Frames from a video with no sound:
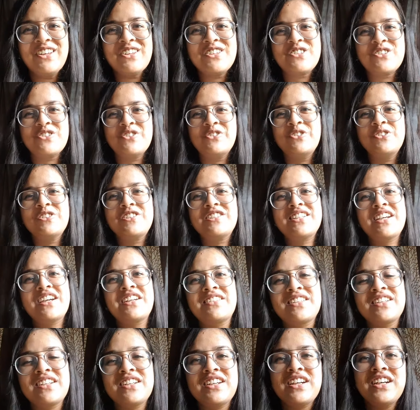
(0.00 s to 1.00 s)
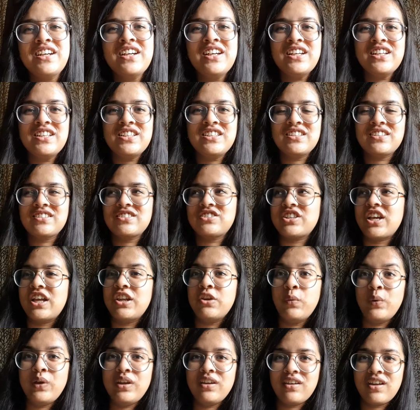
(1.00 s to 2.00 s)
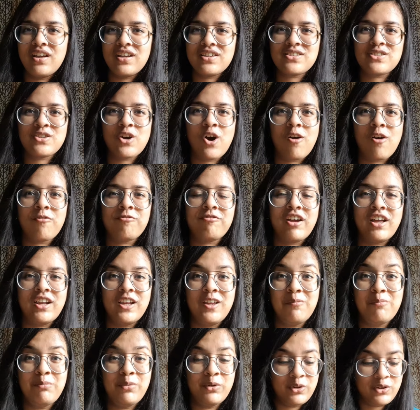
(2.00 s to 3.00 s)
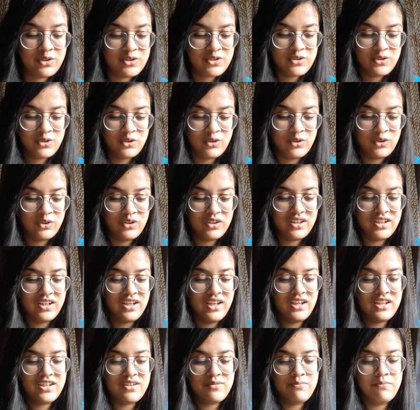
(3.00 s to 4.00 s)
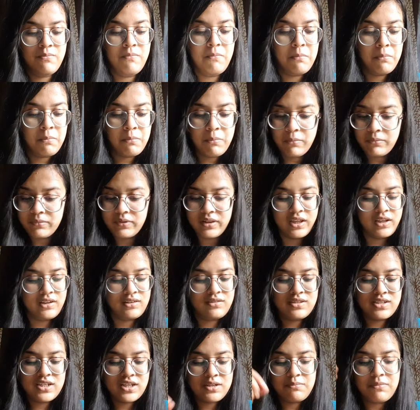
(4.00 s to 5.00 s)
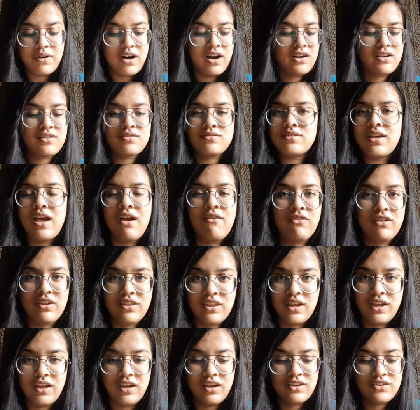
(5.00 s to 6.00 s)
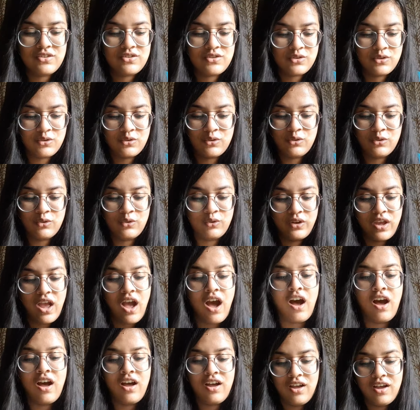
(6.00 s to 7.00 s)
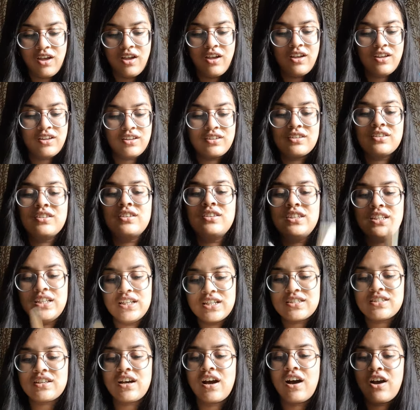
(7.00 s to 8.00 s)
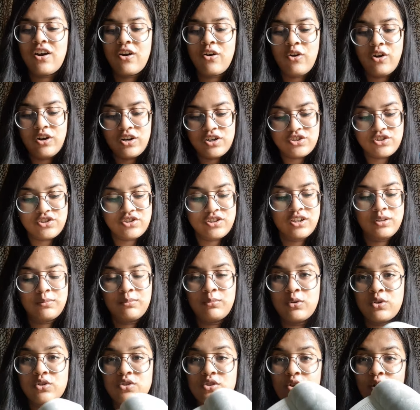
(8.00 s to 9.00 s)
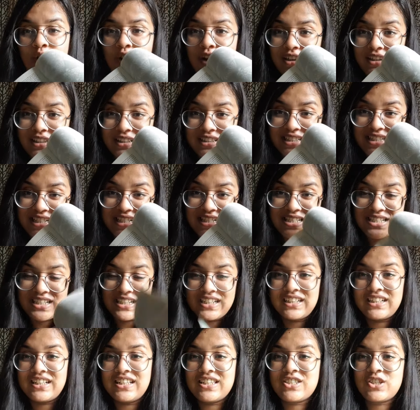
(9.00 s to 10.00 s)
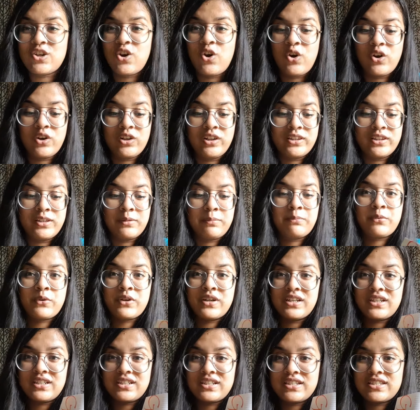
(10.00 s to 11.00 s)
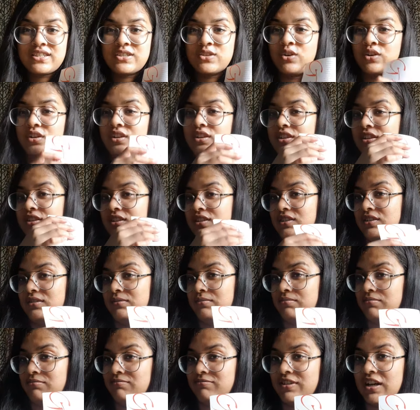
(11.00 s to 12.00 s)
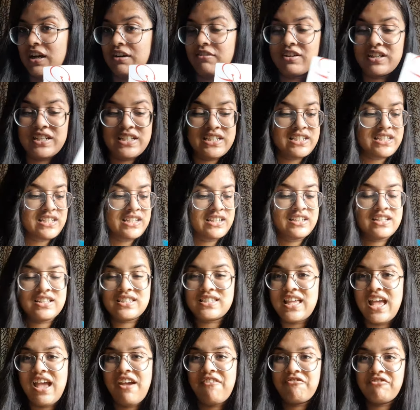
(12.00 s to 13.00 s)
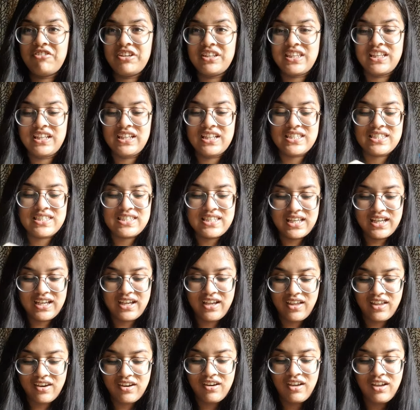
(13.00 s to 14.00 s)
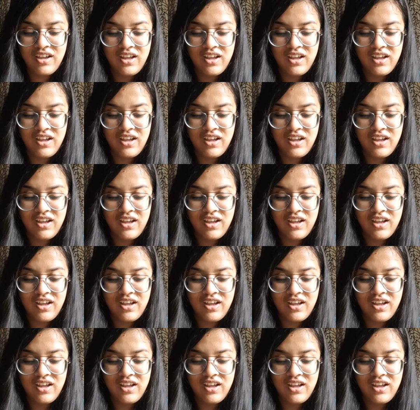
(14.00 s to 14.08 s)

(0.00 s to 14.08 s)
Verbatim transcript: to check the genuineness of any book so it like tick marks everything so yeah these are original books all the details all the prints all the cover details everything is there